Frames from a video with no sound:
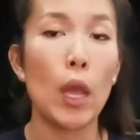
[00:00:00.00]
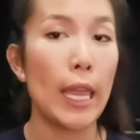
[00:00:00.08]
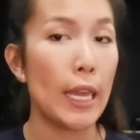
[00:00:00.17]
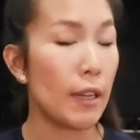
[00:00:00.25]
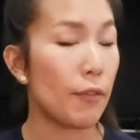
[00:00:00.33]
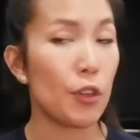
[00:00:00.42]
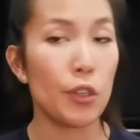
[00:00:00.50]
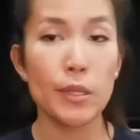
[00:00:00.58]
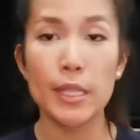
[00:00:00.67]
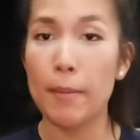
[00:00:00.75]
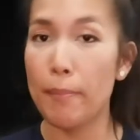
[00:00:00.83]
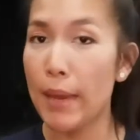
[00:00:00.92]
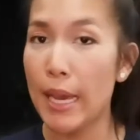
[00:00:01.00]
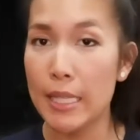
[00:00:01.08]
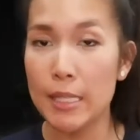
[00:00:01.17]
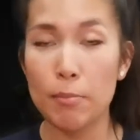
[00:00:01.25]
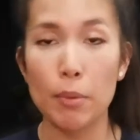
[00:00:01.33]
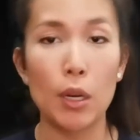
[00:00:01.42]
And if you're using a
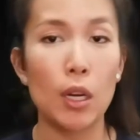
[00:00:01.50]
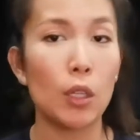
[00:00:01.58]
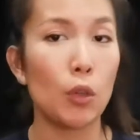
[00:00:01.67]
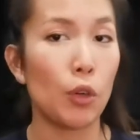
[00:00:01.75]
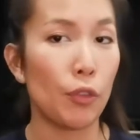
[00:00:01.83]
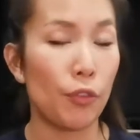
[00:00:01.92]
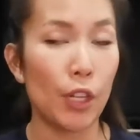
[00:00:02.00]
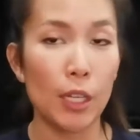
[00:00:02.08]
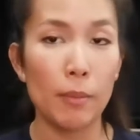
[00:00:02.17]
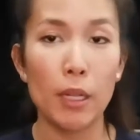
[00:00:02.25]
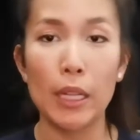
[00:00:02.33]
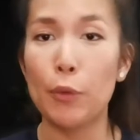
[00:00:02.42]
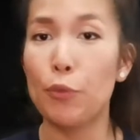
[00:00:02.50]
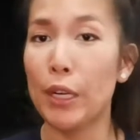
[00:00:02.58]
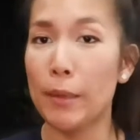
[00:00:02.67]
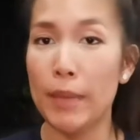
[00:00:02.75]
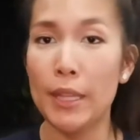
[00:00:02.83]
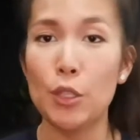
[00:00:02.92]
basketball or volleyball, I would
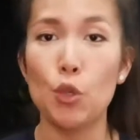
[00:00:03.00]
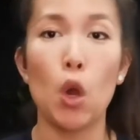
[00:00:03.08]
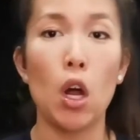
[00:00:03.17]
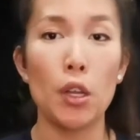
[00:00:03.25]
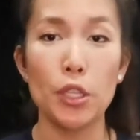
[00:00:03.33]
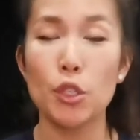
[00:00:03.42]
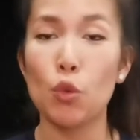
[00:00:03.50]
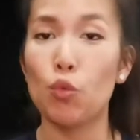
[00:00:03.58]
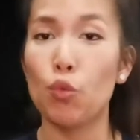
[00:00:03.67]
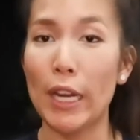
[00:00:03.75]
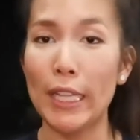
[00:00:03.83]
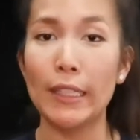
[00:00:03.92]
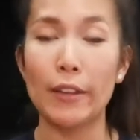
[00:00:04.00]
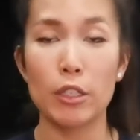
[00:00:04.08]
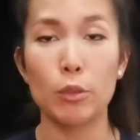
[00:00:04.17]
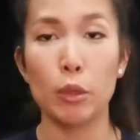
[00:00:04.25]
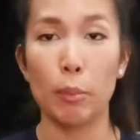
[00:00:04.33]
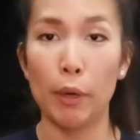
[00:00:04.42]
recommend that you also write
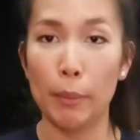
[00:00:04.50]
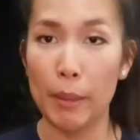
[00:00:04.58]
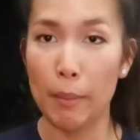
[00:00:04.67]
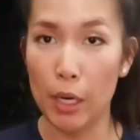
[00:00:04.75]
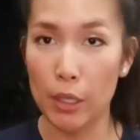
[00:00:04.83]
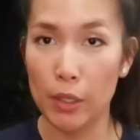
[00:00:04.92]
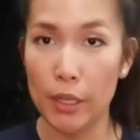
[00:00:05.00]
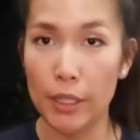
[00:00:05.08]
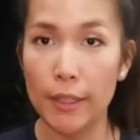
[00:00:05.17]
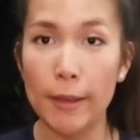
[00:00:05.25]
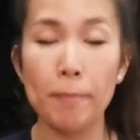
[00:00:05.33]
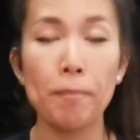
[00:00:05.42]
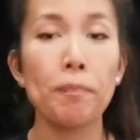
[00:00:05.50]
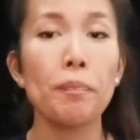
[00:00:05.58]
letters with a permanent marker on them,